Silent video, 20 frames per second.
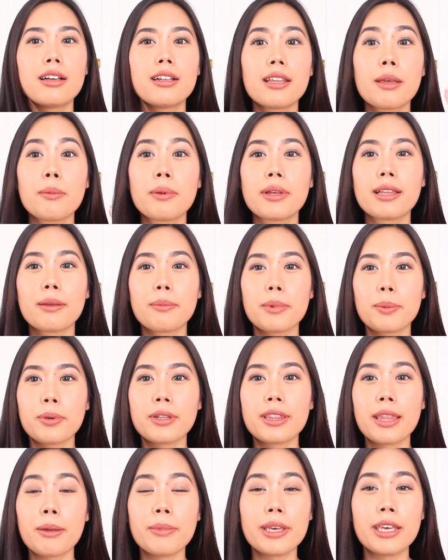let me
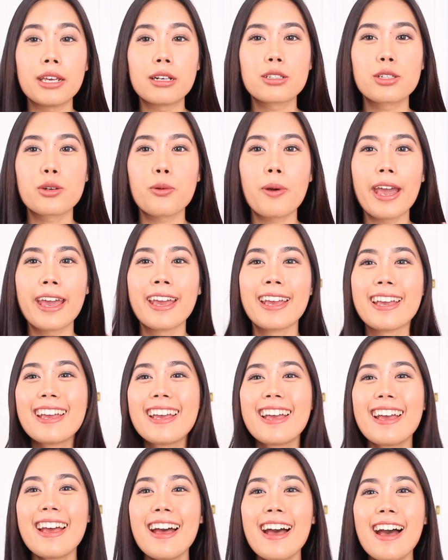put them ears away.
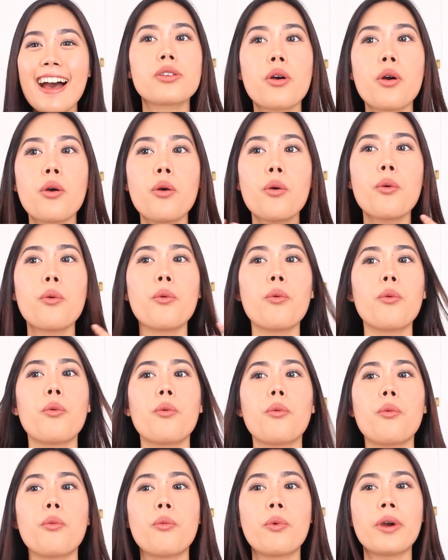So
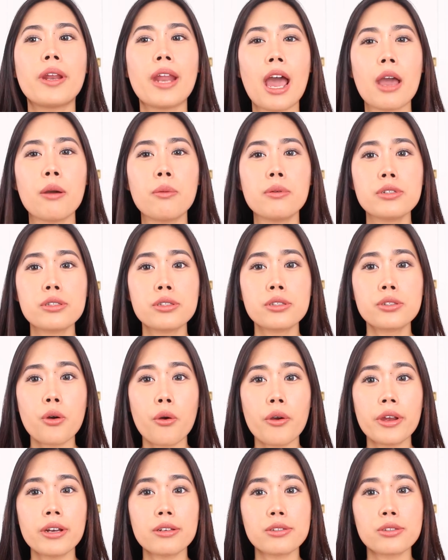when I was
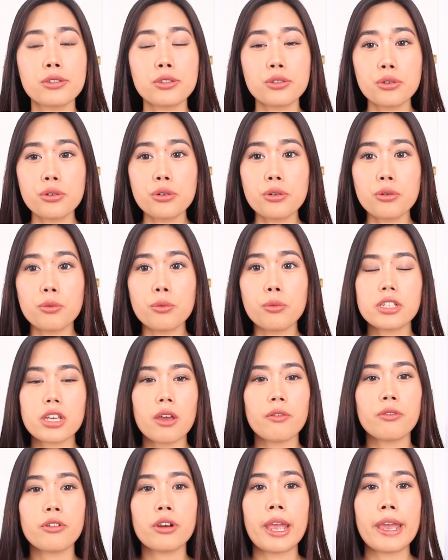going to school,
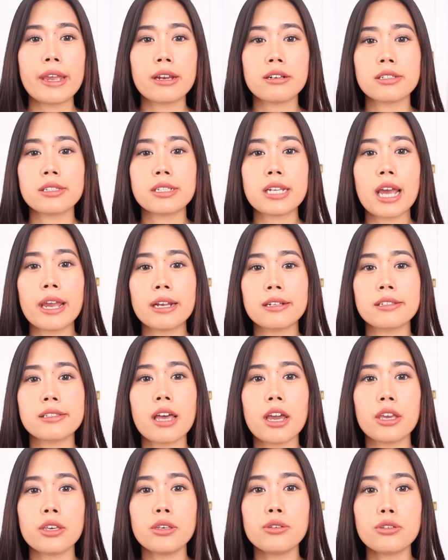whichever hairstyles
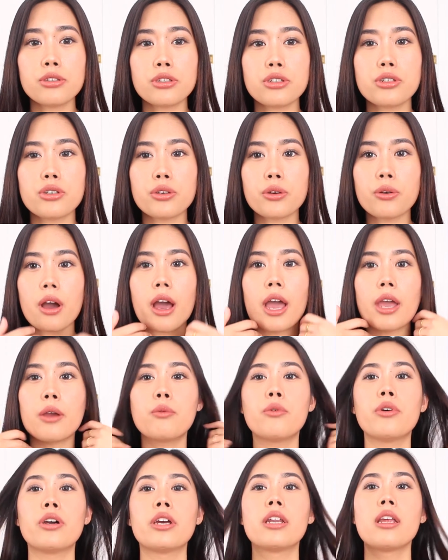I used to do, I
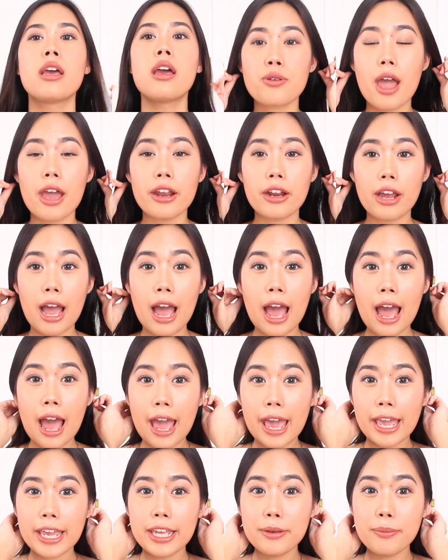would try to
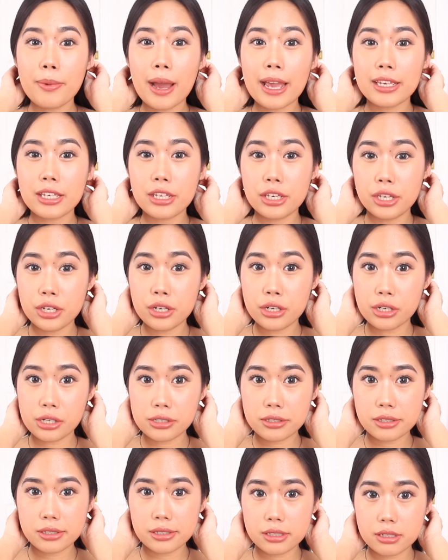hide my
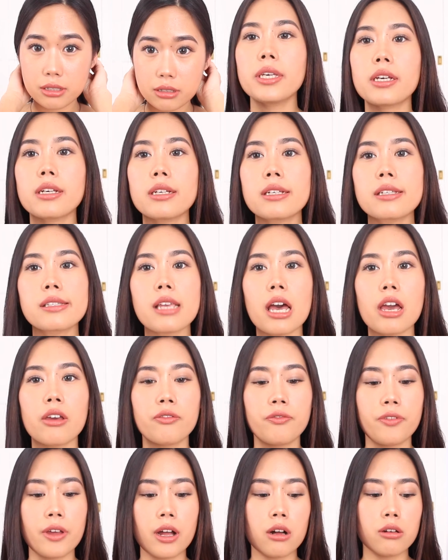ears because I
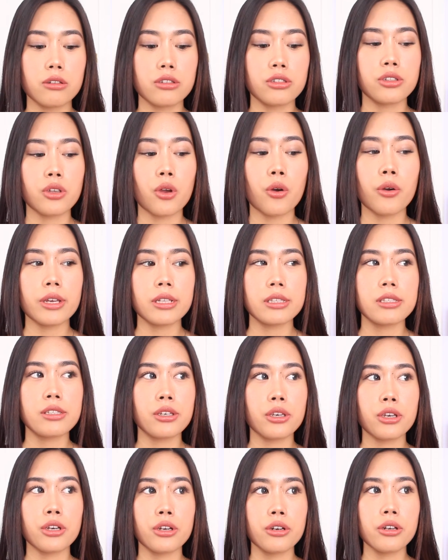felt so
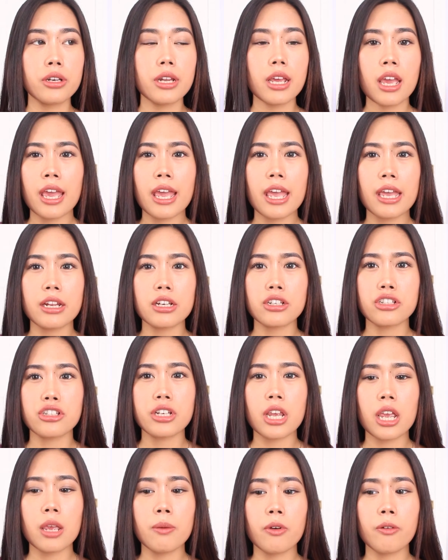insecure and
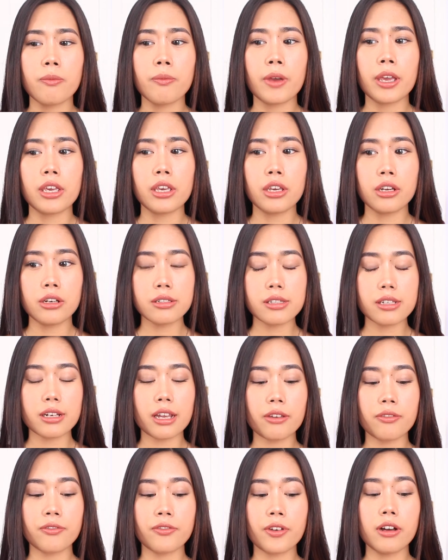ashamed of my ears, and
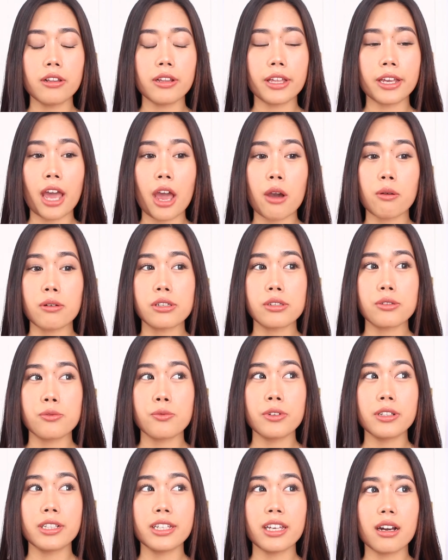I felt like I was
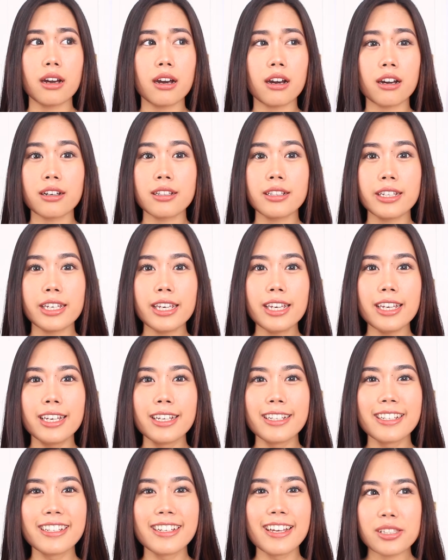really
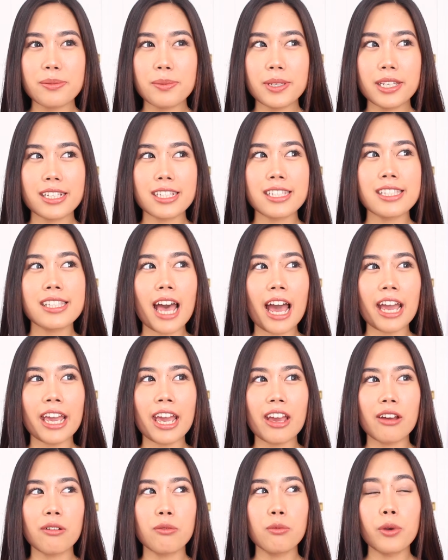ugly just because I
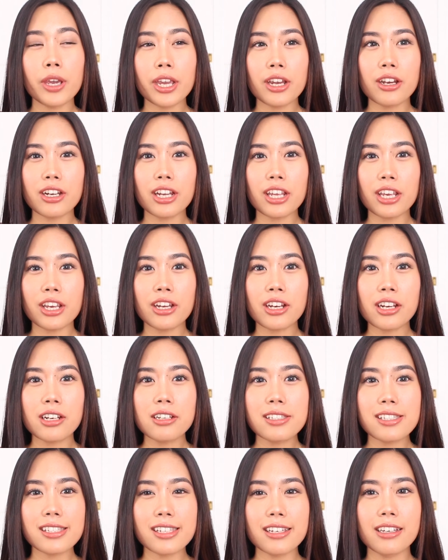have weird
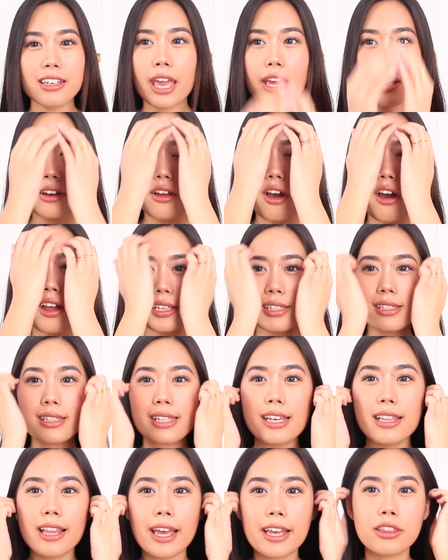ears. And
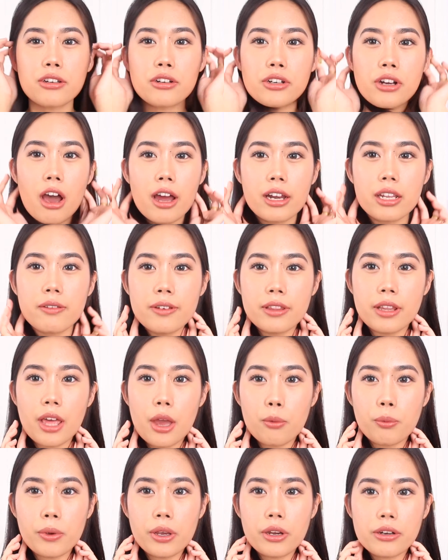honestly, like, they're not even
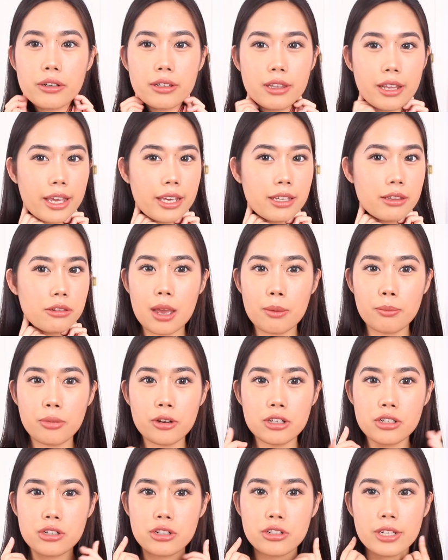that weird. Like, I'm
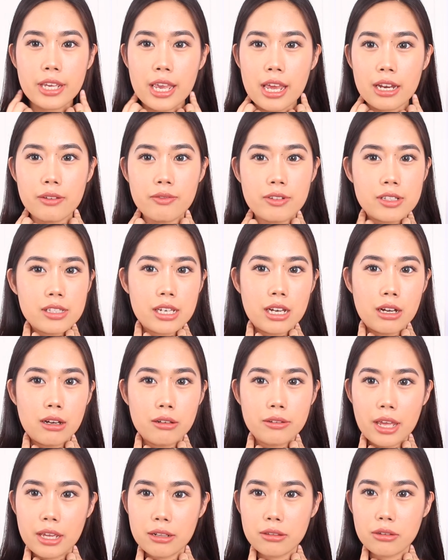pretty sure you can't even
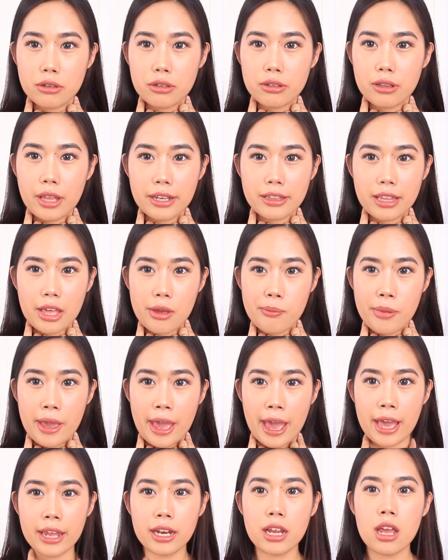tell that they're like that
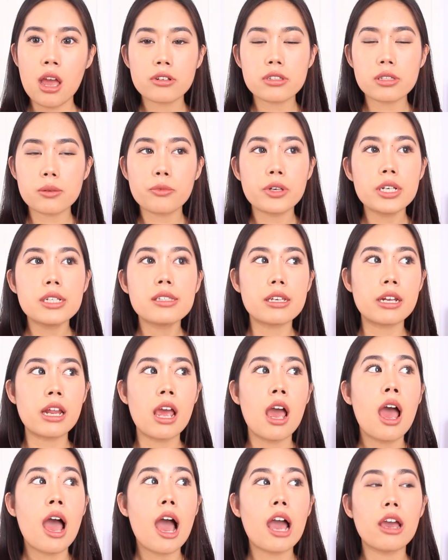bad. For some reason,
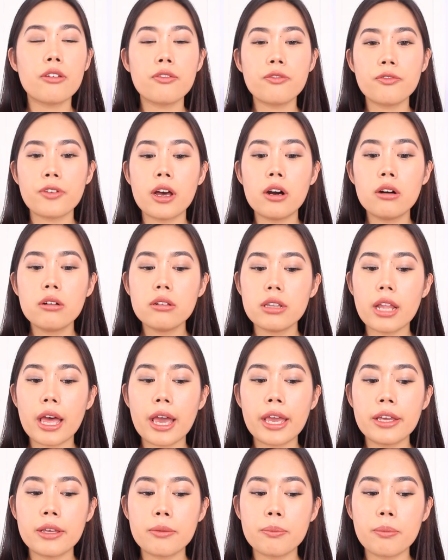I felt
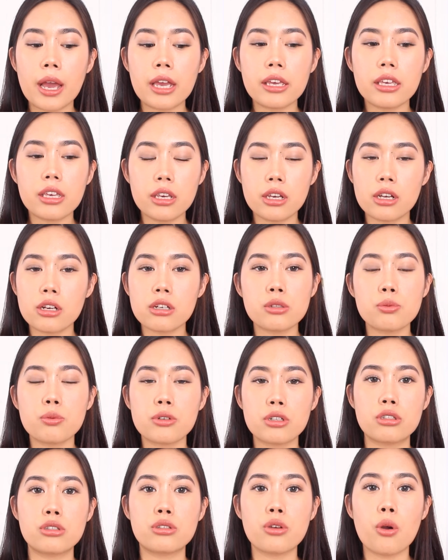like my ears
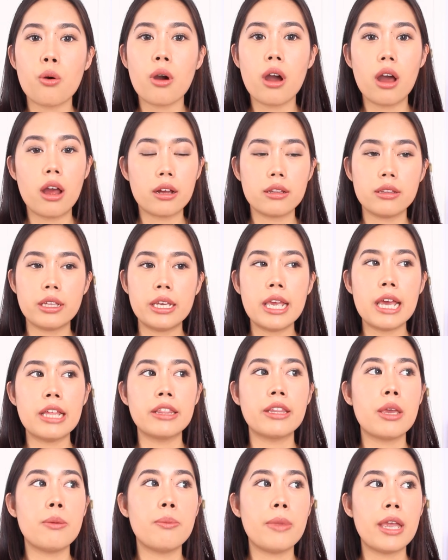were so ugly
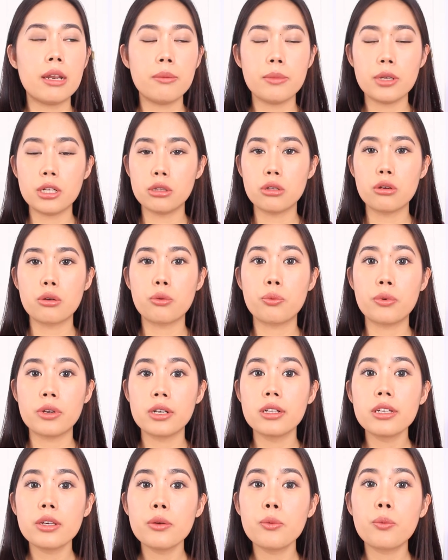and they made me look
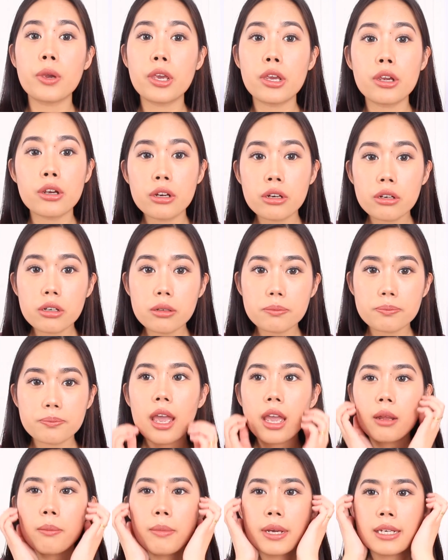really weird.
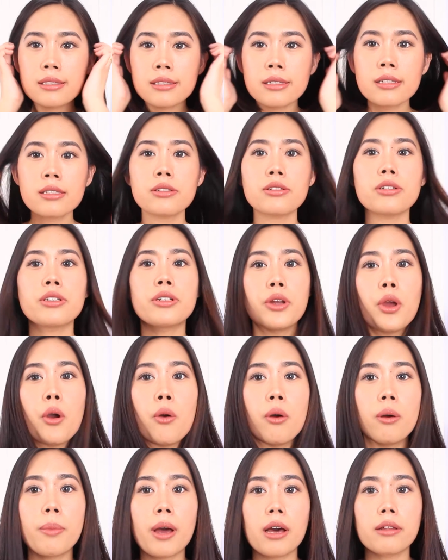And my sister
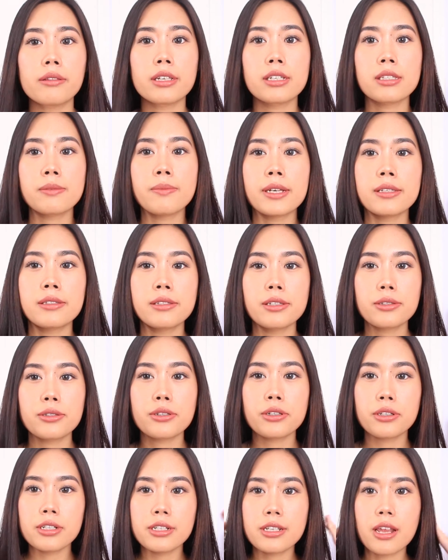knew about this. My sister